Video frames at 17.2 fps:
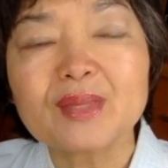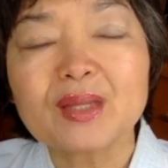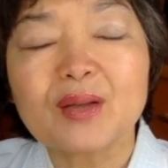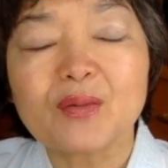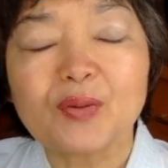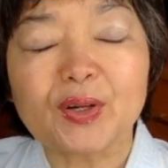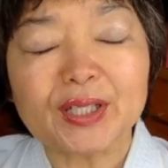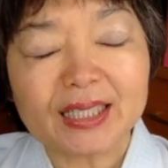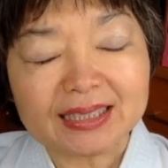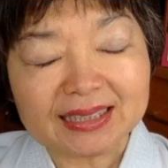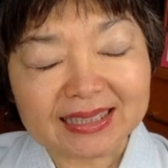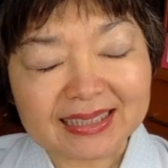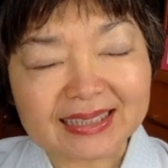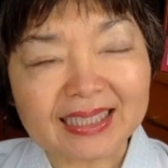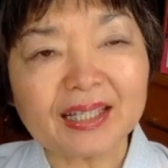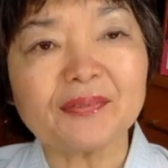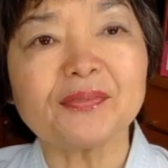for your
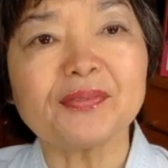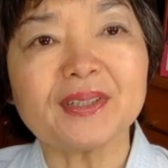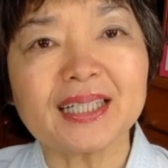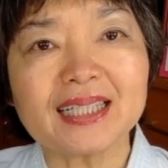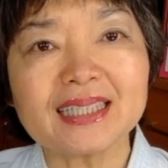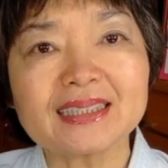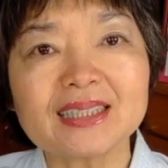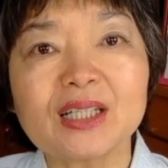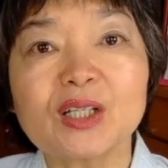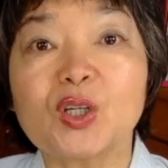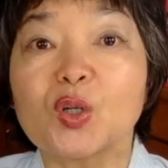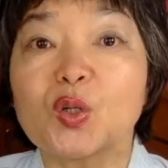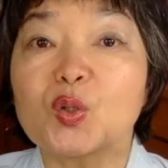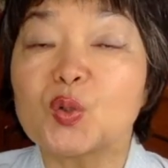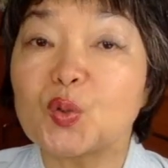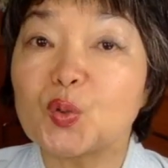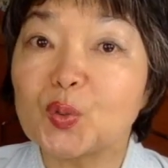safeness
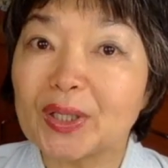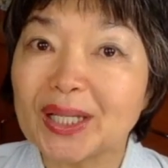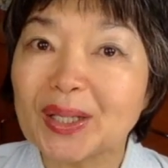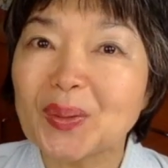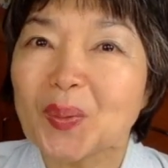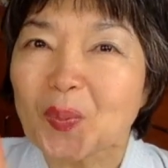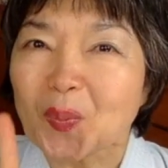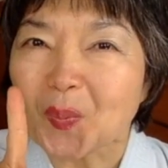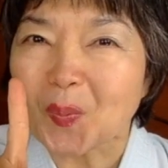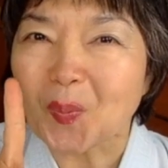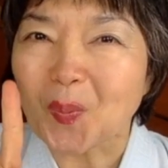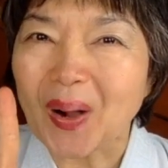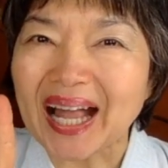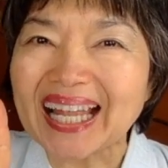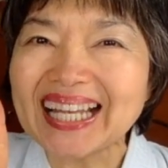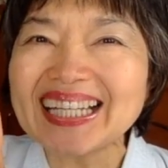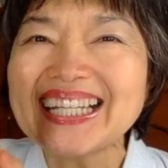during
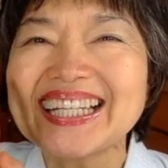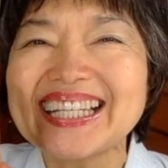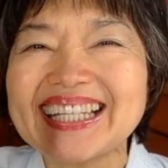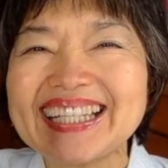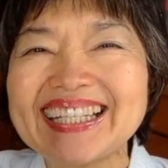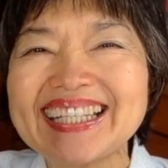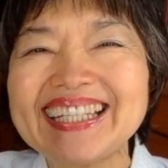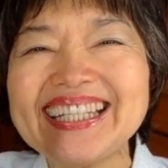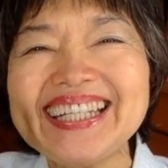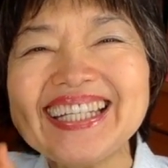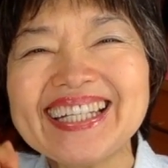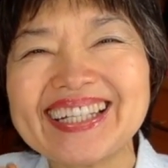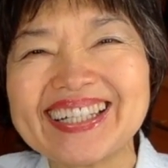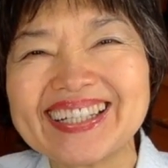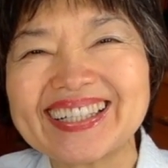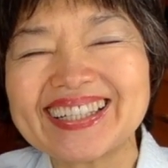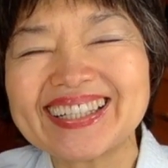1
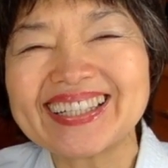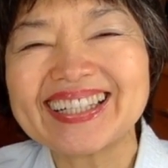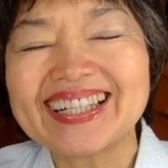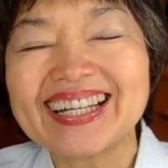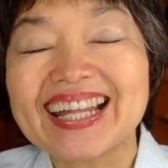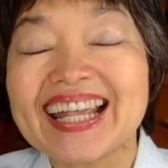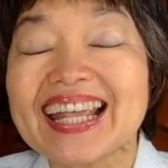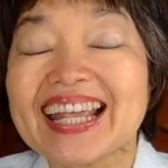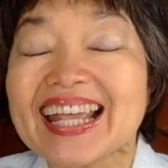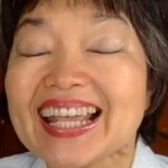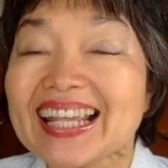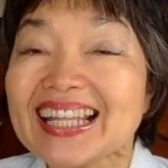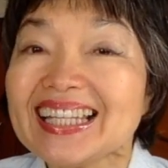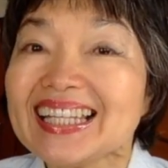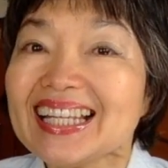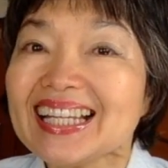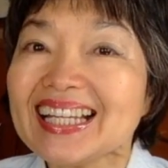year,
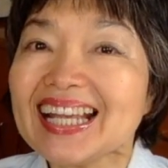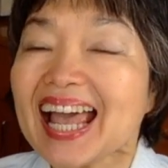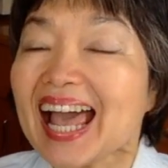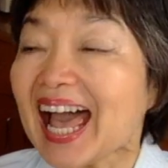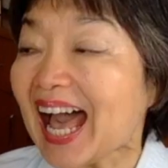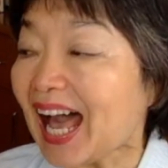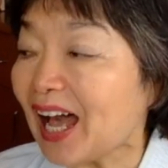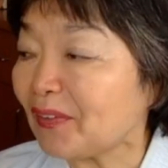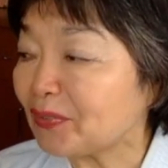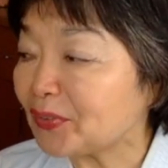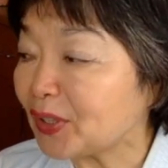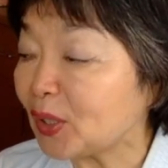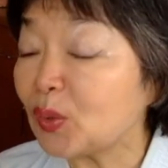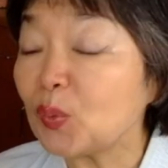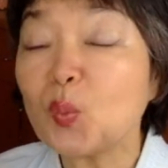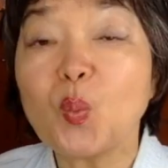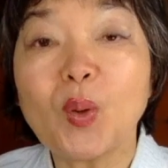and then
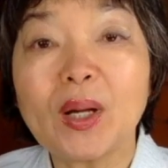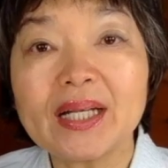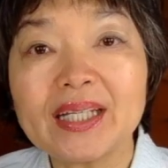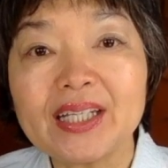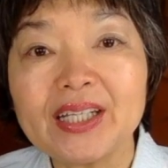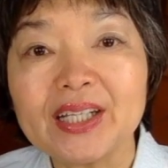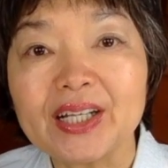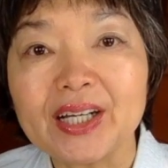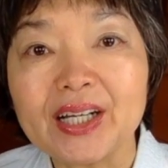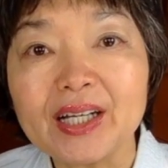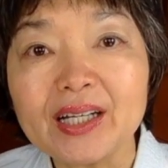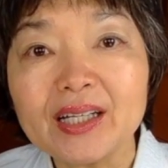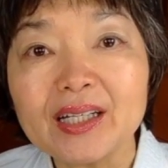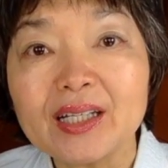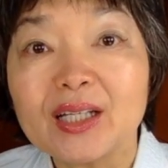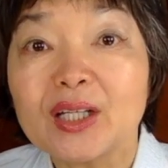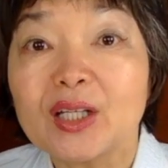after 1 year
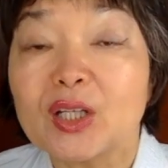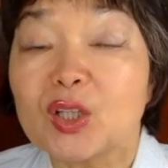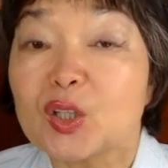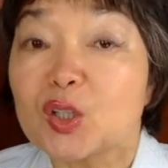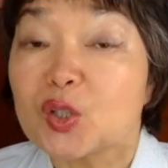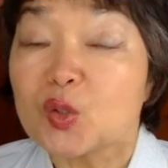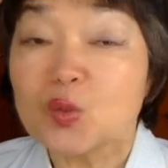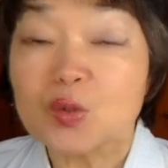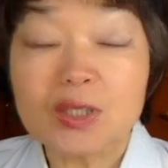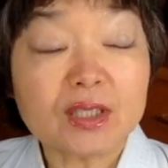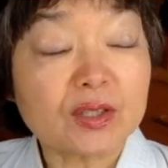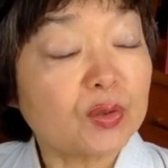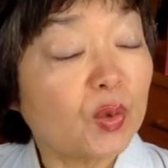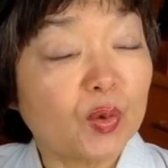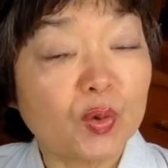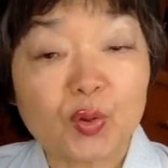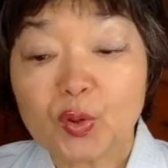you just
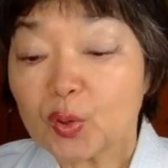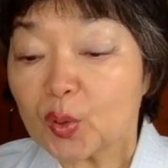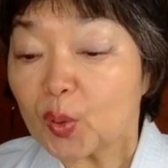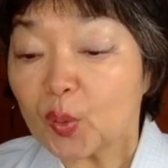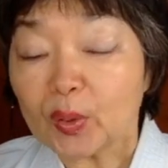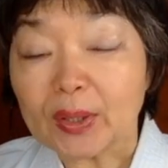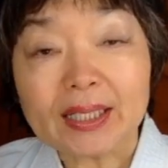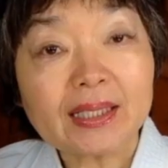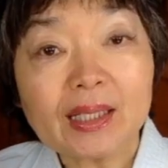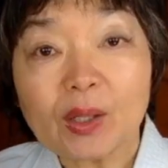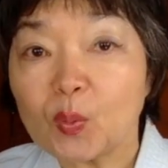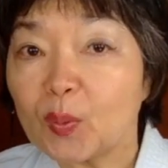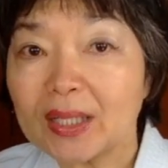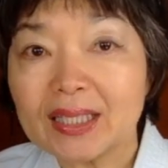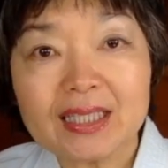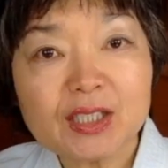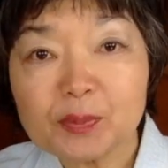throw it
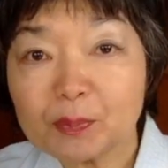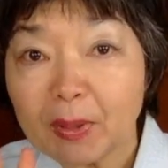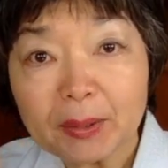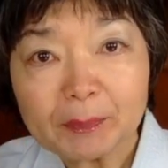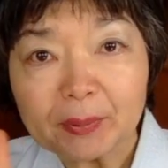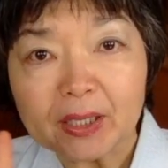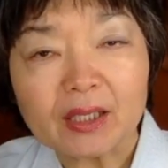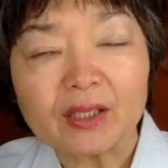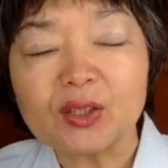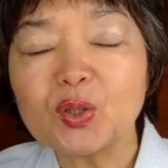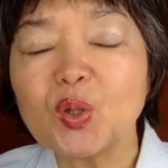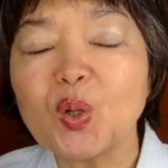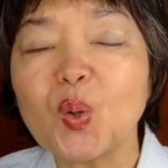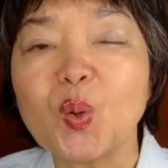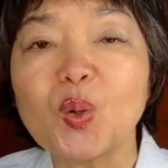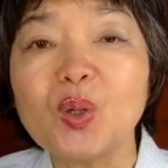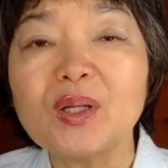away, this paper.
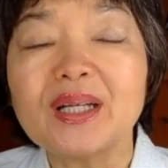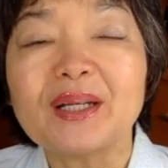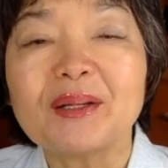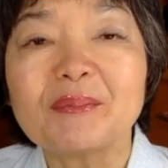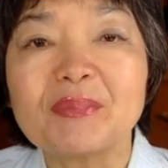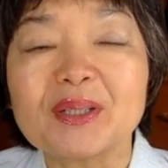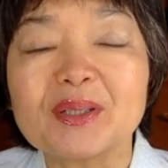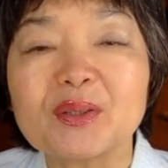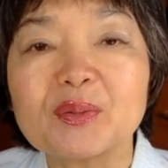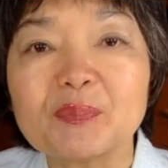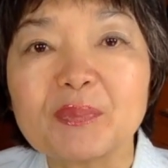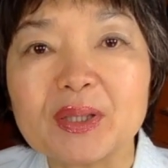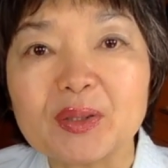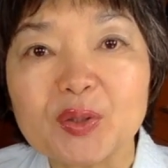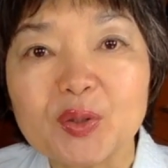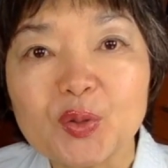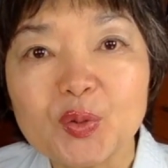No, but
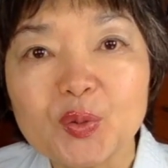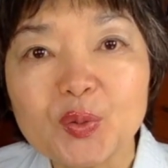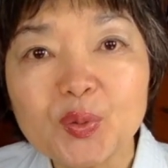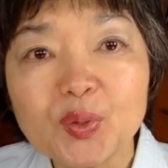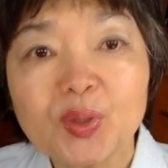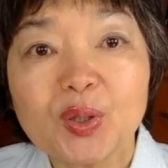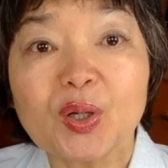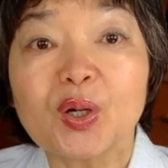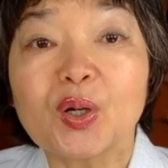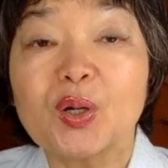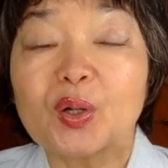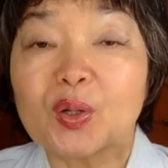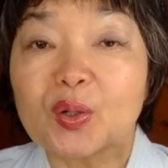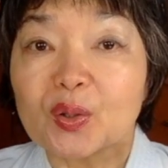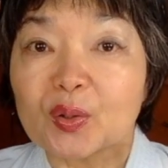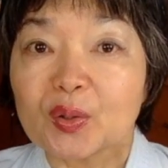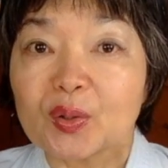you
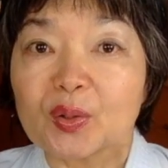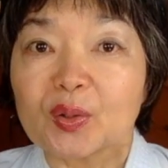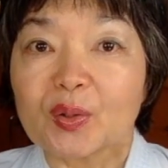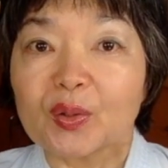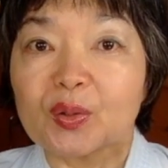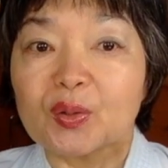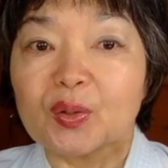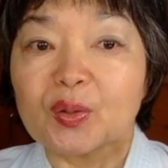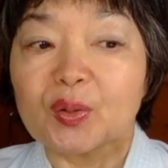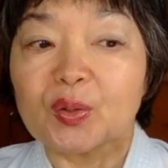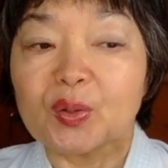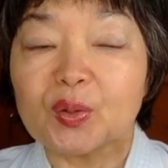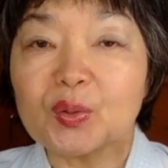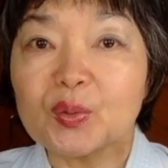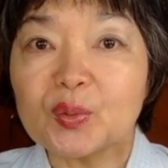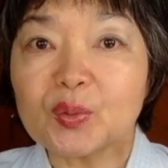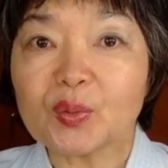
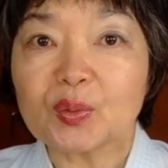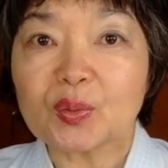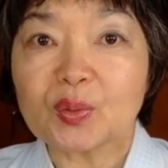you